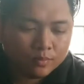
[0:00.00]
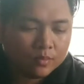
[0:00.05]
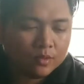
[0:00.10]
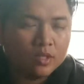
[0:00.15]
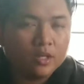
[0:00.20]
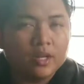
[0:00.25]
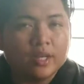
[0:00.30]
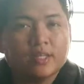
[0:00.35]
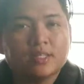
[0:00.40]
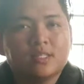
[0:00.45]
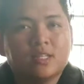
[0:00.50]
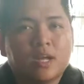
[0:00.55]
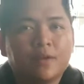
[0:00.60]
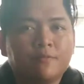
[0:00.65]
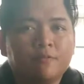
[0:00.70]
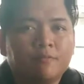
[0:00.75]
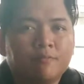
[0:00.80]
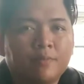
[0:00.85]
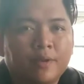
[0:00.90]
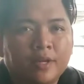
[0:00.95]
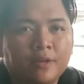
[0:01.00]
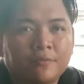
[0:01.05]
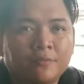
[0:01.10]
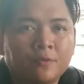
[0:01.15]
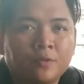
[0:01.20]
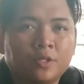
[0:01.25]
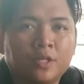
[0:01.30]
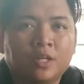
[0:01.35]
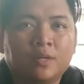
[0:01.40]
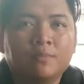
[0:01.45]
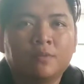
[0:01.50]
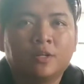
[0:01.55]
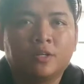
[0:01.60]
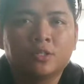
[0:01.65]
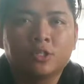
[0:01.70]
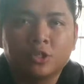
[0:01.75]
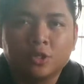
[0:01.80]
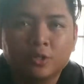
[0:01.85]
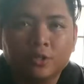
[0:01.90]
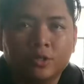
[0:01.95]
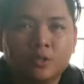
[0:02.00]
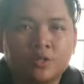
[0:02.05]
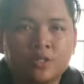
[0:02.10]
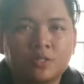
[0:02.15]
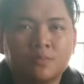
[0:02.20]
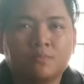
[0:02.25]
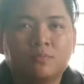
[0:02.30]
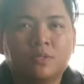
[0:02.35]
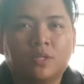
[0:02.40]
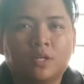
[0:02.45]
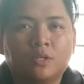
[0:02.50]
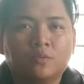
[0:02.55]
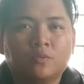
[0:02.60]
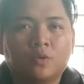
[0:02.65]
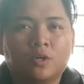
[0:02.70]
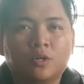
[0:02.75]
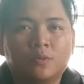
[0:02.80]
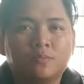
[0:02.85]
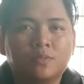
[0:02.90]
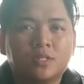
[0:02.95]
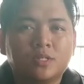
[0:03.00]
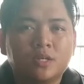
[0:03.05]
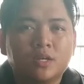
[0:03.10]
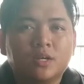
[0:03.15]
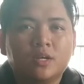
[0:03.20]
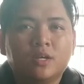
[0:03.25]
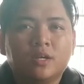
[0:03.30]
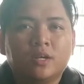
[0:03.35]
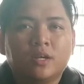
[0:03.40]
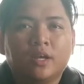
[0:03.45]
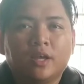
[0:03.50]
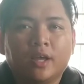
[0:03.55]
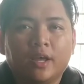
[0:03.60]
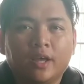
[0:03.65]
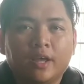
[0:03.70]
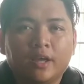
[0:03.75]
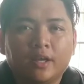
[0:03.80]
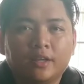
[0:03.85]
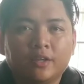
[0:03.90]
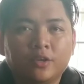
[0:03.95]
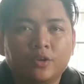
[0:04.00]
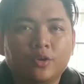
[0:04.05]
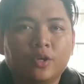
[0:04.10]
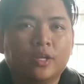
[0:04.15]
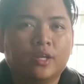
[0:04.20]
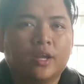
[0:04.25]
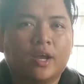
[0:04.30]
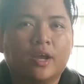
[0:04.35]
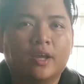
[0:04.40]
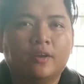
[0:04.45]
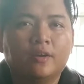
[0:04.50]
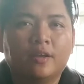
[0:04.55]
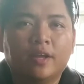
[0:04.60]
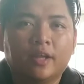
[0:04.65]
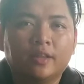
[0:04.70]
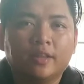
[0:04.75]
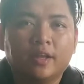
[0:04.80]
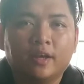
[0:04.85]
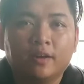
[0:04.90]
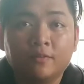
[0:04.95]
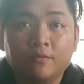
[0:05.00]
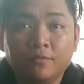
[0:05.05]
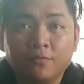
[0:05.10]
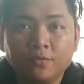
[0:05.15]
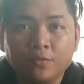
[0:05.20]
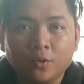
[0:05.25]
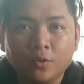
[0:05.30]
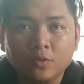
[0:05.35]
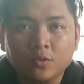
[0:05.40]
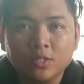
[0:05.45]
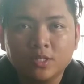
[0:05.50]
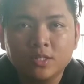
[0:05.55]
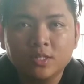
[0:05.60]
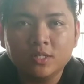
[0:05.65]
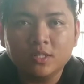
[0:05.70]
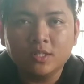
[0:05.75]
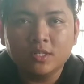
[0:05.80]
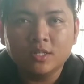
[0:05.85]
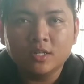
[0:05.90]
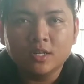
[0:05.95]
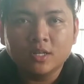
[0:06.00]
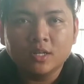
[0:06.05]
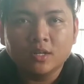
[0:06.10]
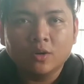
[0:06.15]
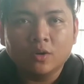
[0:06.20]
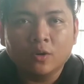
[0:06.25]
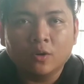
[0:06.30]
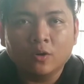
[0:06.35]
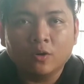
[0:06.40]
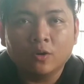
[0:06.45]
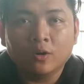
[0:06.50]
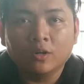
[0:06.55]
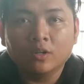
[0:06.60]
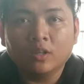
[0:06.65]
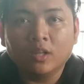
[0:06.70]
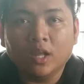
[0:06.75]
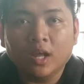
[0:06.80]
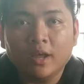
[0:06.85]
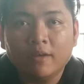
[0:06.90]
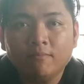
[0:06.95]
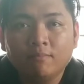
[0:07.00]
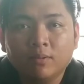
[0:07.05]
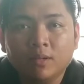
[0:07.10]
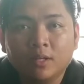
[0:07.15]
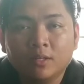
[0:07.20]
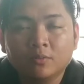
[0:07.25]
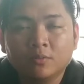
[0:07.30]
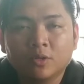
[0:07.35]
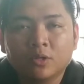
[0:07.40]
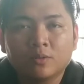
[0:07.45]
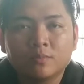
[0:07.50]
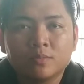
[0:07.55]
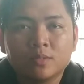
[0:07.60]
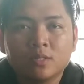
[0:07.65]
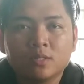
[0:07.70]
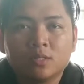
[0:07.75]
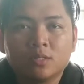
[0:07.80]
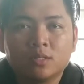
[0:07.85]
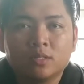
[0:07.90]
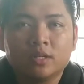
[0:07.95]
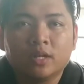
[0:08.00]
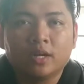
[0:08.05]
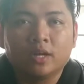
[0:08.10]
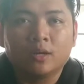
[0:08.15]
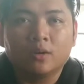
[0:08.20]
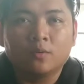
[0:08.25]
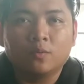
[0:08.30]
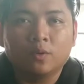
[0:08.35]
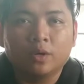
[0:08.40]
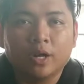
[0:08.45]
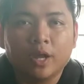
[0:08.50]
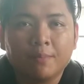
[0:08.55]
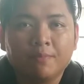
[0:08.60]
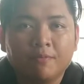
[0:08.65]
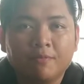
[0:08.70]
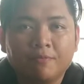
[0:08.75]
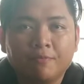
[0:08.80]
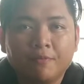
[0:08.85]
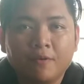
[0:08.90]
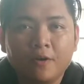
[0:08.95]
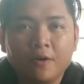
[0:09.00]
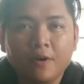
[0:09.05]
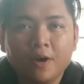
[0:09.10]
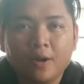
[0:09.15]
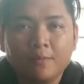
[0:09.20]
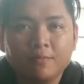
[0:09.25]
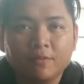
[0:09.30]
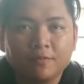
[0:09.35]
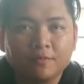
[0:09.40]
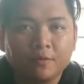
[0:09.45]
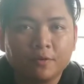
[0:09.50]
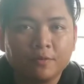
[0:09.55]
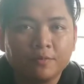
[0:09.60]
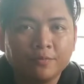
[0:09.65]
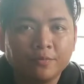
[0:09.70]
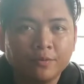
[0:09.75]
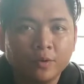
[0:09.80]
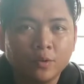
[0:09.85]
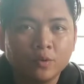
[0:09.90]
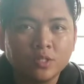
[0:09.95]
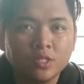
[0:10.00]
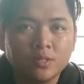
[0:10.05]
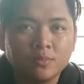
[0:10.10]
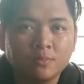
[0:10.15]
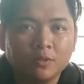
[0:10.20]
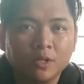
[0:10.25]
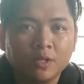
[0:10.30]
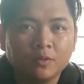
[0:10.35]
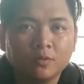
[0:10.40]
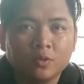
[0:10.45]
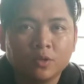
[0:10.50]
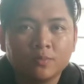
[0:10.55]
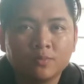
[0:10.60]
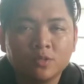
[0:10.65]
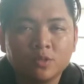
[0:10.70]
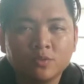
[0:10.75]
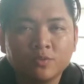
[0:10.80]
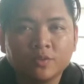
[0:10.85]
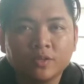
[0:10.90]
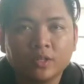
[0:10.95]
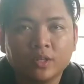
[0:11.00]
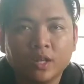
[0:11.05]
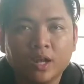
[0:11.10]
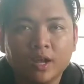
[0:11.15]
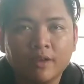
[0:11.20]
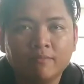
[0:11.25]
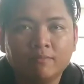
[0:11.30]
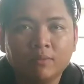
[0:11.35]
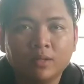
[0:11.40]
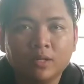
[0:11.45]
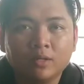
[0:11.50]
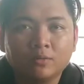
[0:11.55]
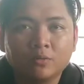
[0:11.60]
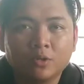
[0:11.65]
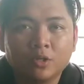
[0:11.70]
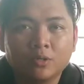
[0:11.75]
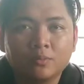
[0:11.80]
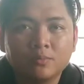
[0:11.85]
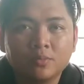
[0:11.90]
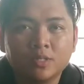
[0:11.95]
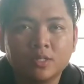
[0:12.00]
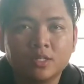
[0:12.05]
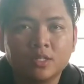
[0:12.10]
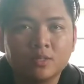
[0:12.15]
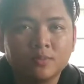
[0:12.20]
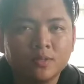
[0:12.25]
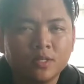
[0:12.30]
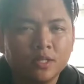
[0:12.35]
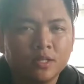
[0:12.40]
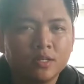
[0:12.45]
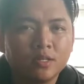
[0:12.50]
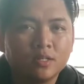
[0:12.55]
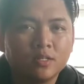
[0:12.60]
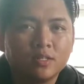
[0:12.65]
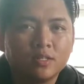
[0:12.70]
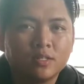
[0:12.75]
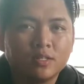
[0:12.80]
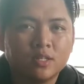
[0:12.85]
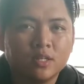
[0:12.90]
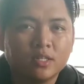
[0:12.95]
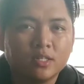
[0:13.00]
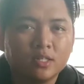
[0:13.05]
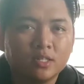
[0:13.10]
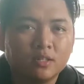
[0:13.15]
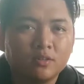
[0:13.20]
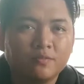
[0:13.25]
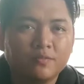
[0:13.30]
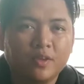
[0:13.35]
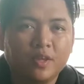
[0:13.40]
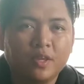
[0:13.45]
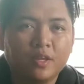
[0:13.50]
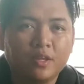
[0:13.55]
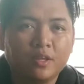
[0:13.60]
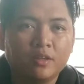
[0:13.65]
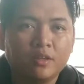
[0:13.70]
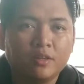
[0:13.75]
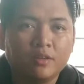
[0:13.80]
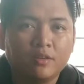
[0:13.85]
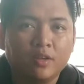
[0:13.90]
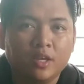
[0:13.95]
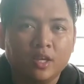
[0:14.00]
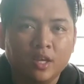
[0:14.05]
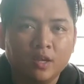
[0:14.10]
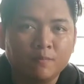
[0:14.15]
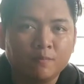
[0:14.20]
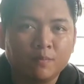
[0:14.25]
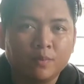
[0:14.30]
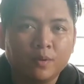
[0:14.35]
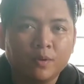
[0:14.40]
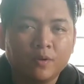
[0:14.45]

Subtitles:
The next type of betta food that I'm going to show you is bloodworms. And you can either get that in frozen or live bloodworms. Now, what I prefer frozen bloodworms over live bloodworms. It's because it's convenient to keep.